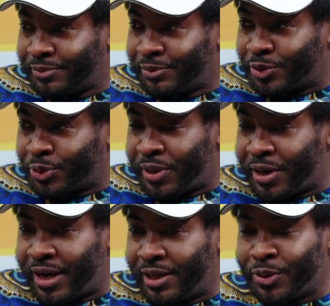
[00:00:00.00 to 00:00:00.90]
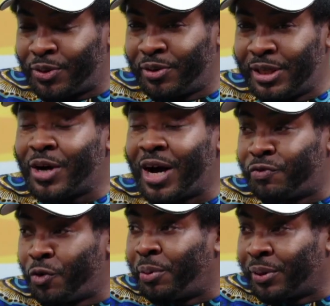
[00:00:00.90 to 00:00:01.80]
to his or her
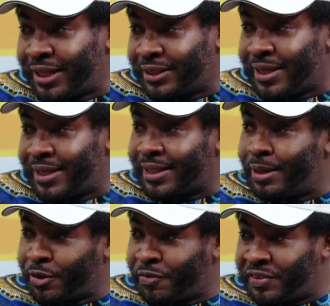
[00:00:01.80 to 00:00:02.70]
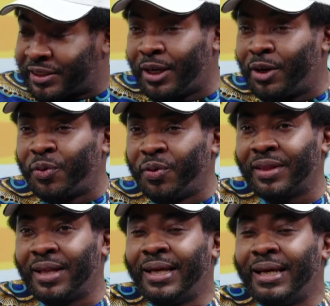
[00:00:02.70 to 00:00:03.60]
full potential in terms of physical growth.